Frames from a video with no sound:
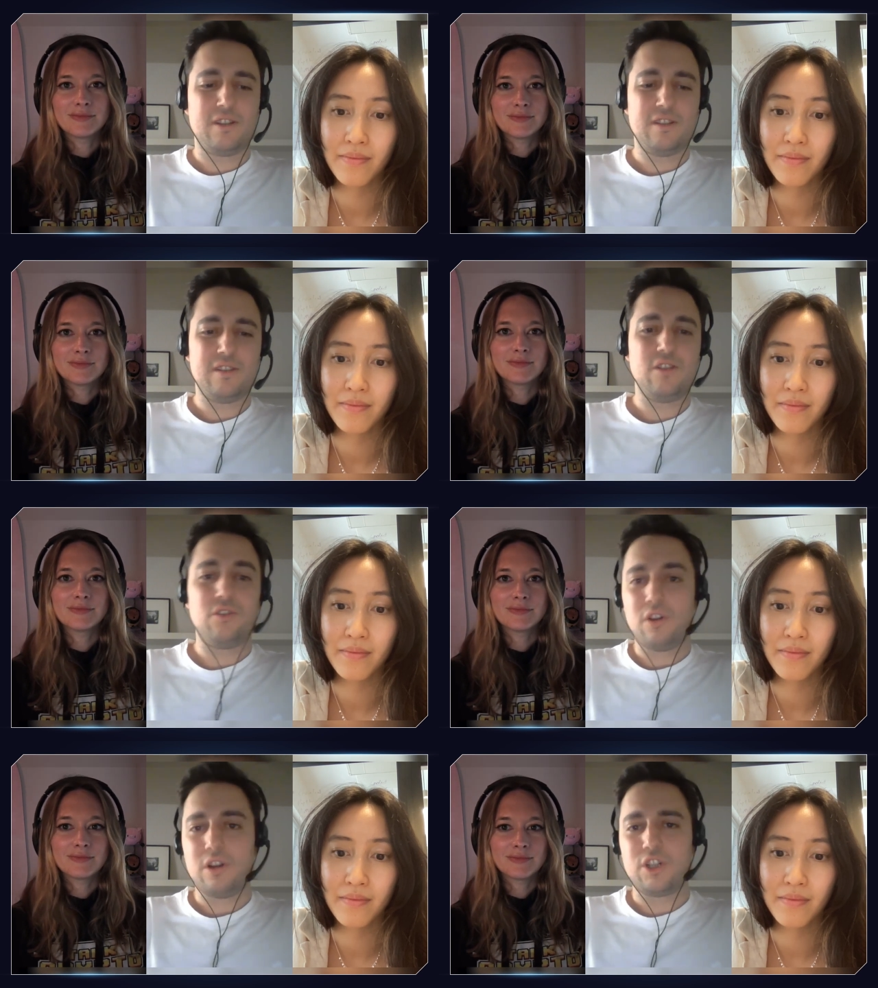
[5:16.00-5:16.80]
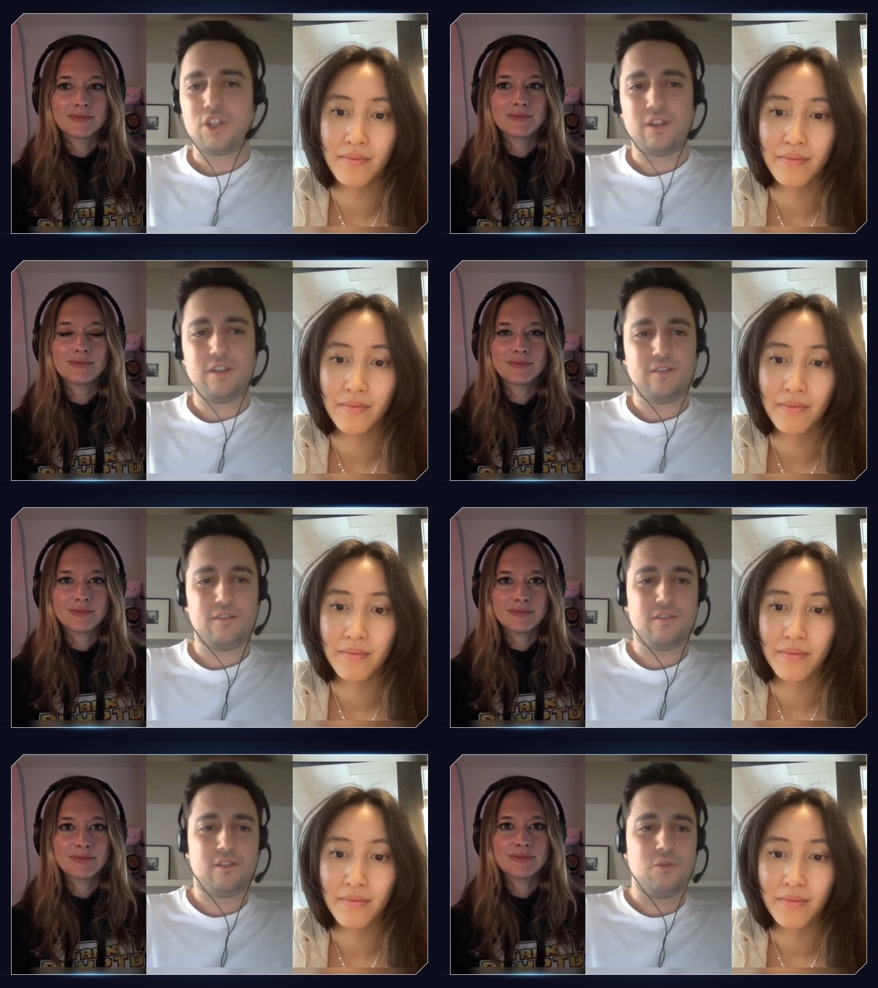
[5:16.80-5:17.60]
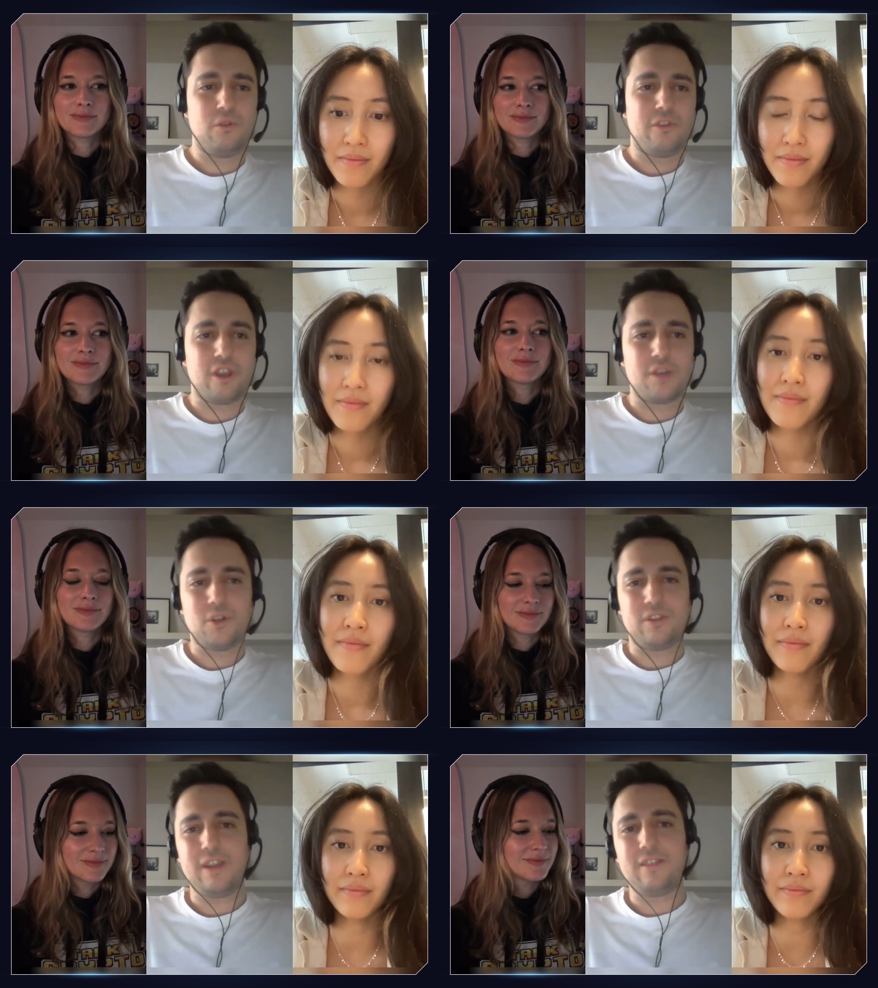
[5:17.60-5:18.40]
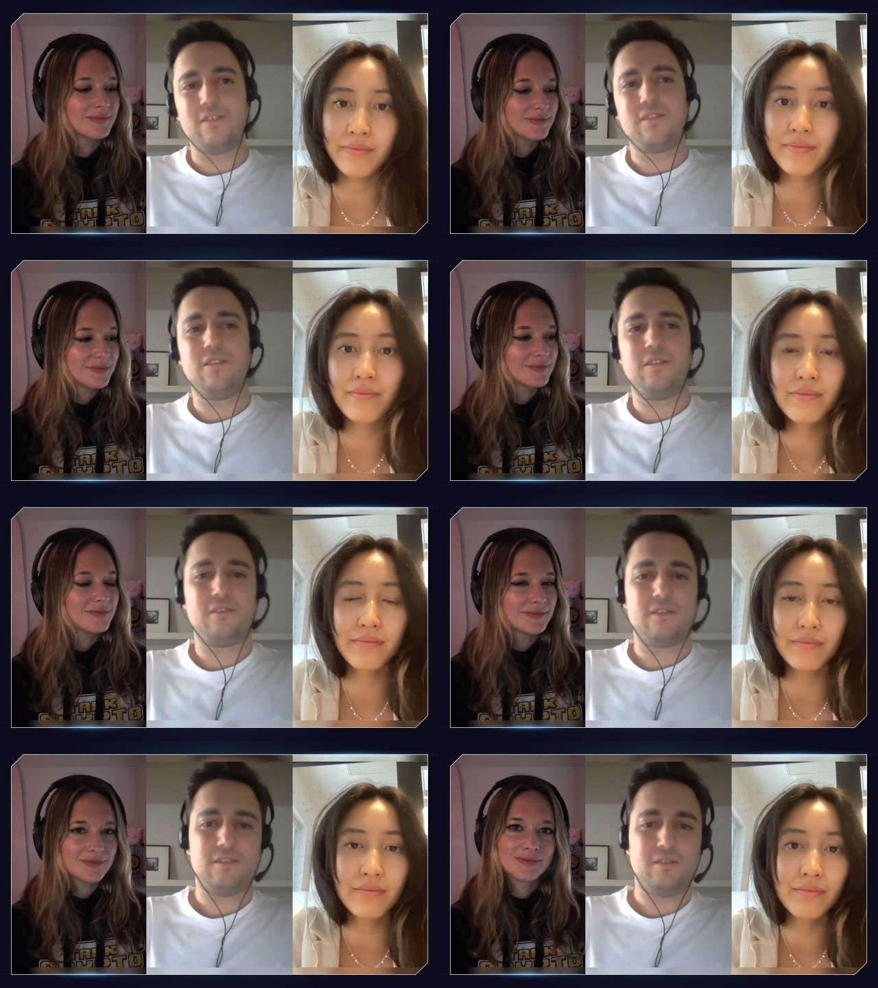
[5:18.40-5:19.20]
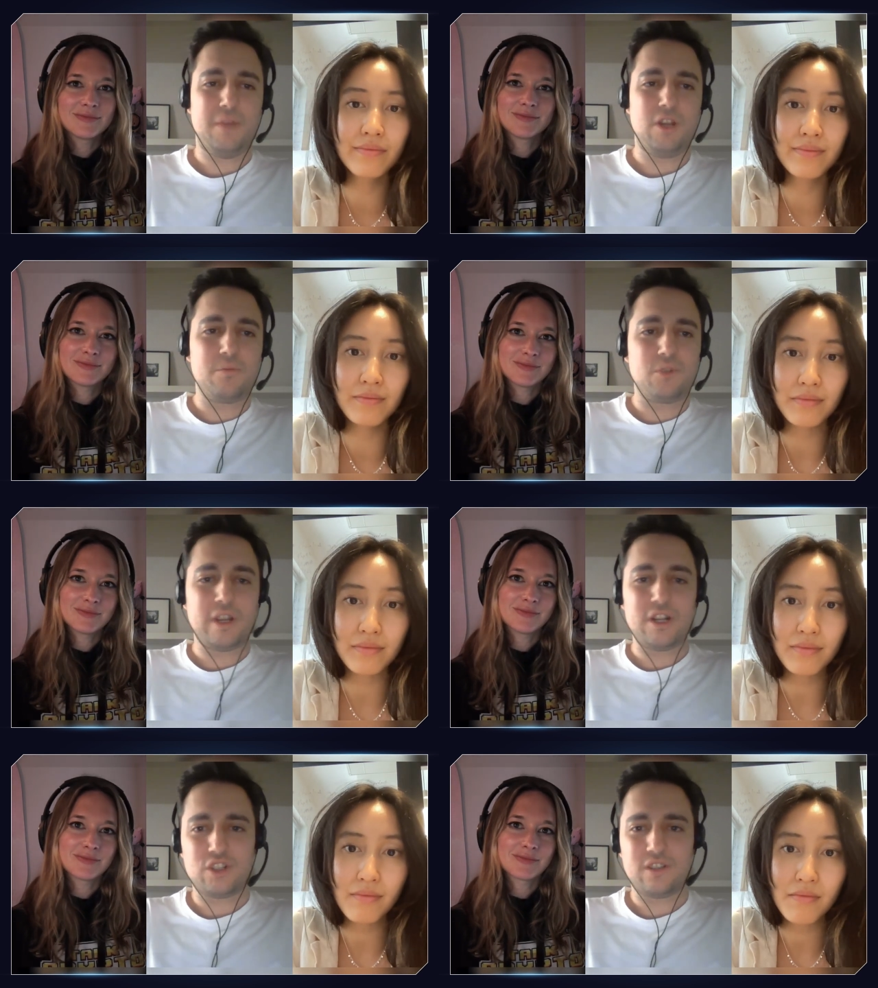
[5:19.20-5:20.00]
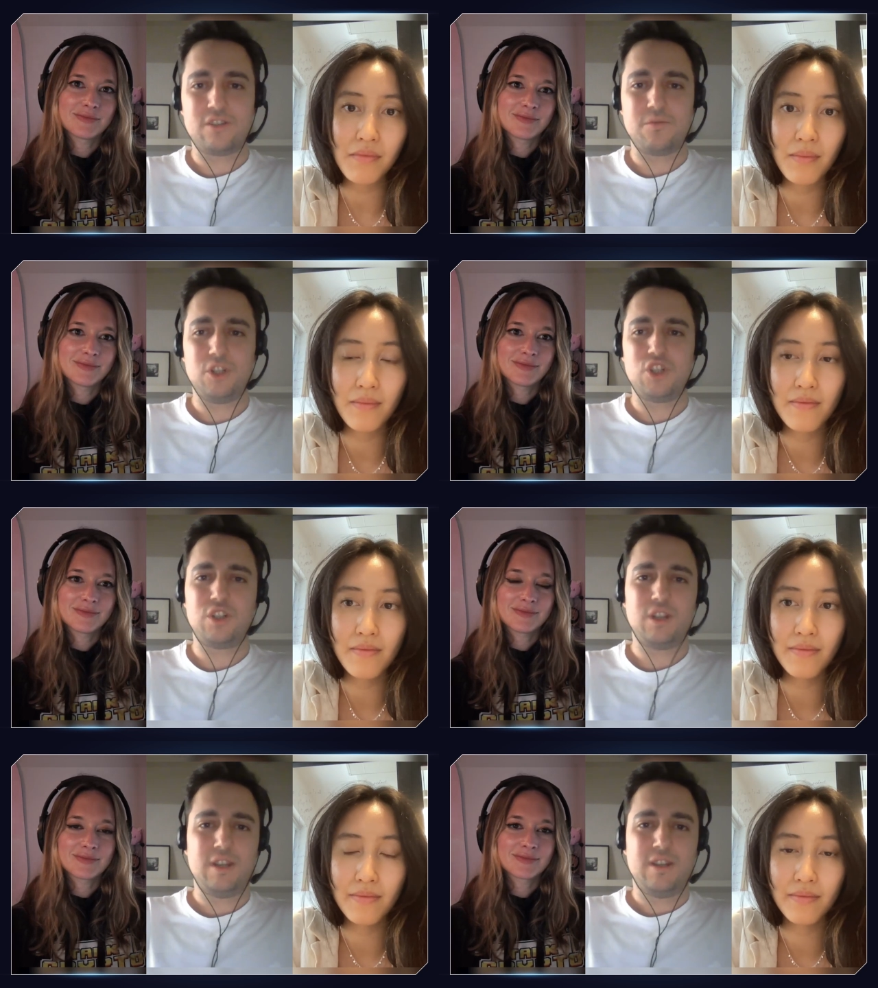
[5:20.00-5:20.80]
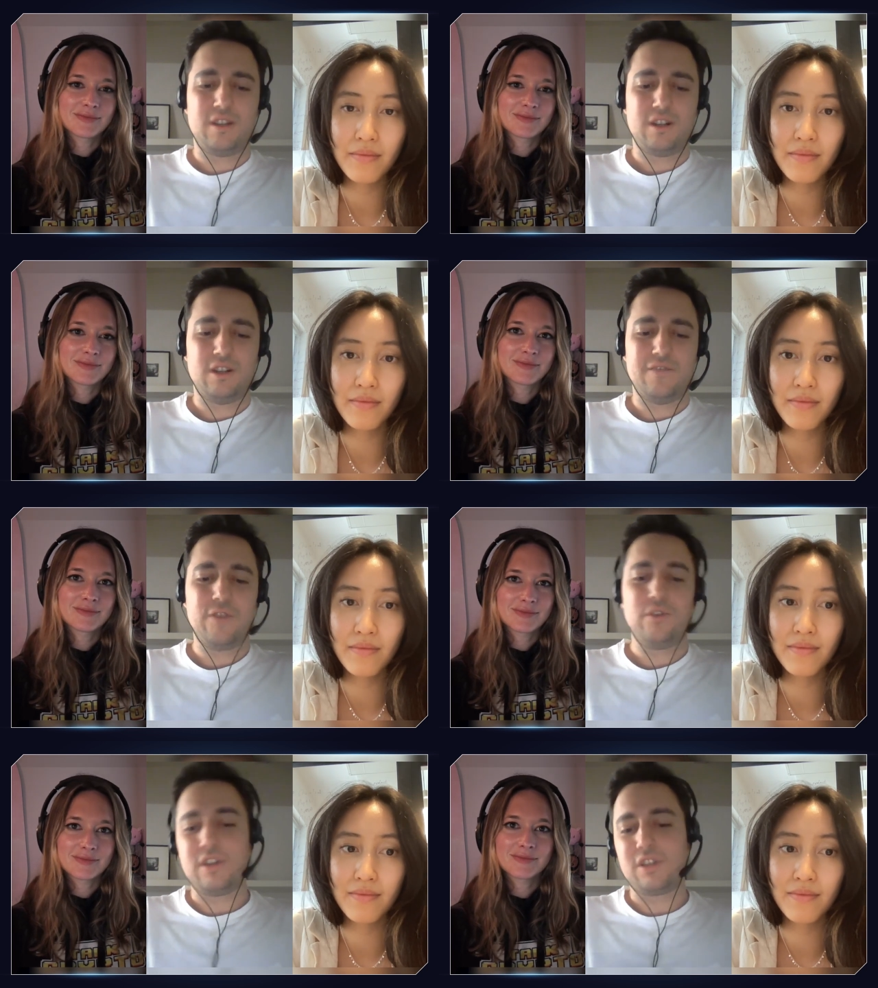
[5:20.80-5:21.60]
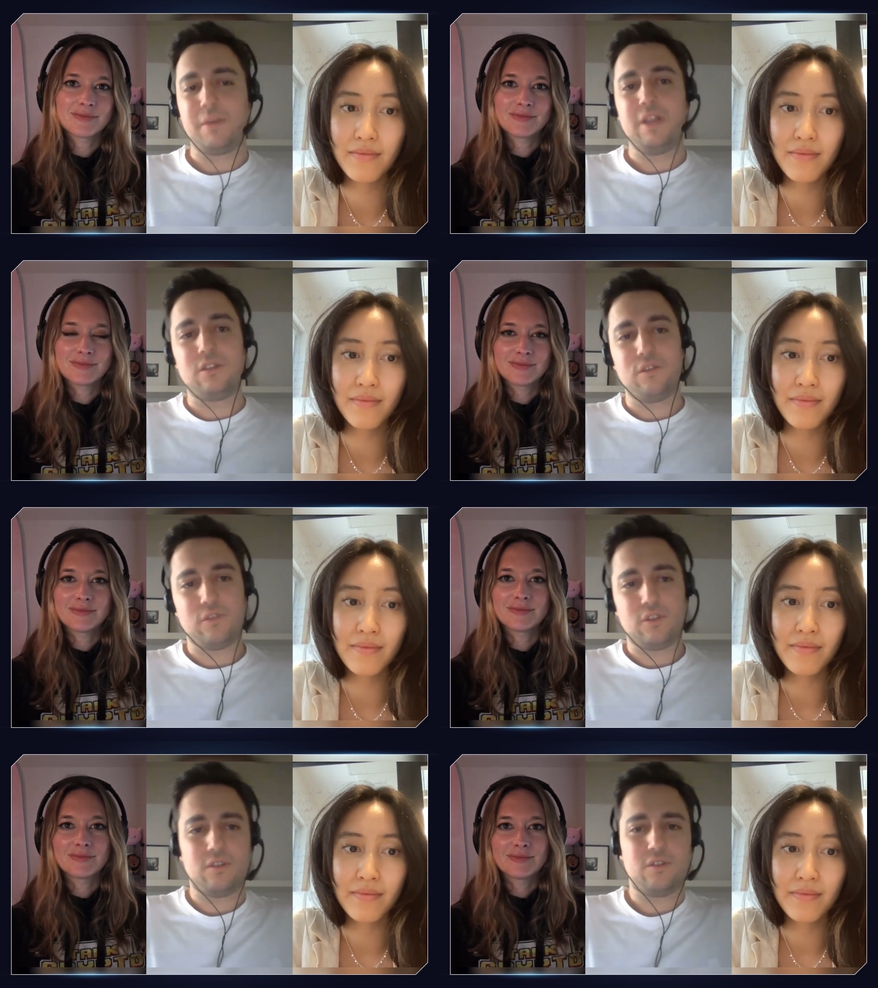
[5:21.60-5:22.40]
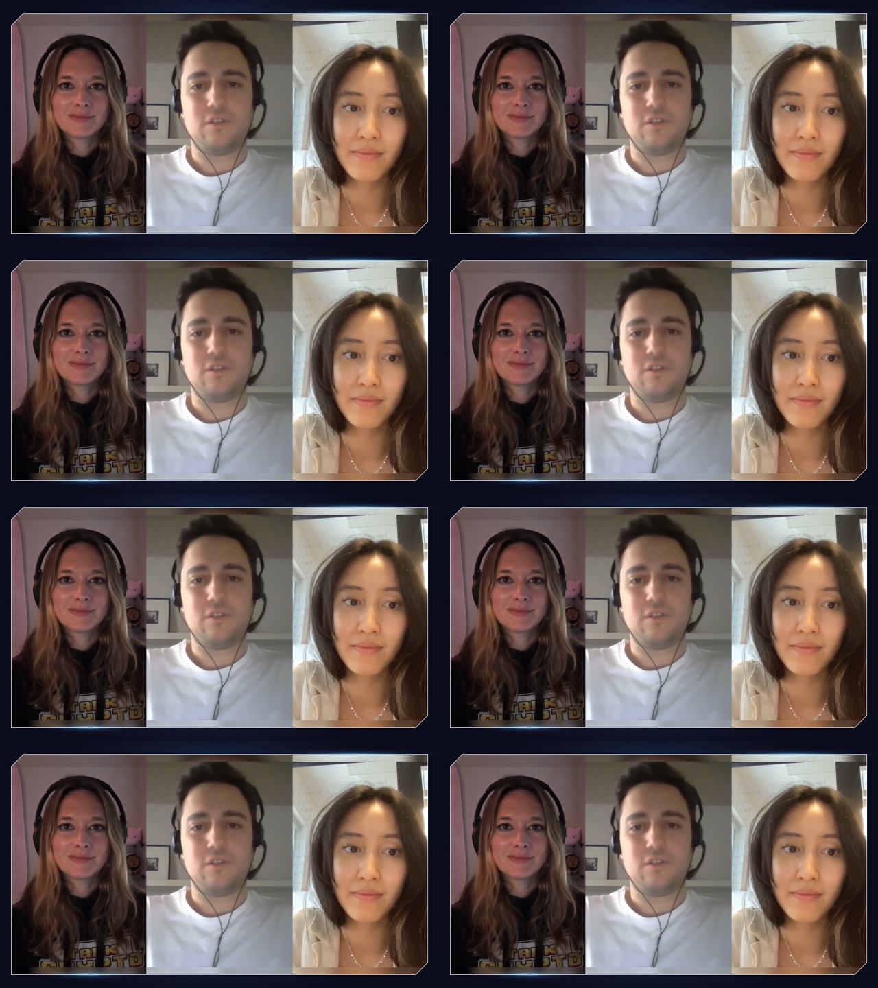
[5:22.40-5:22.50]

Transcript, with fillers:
Speaker 1: in zero knowledge. And, and the cool thing about that is that uh, many operations, which are very expensive on,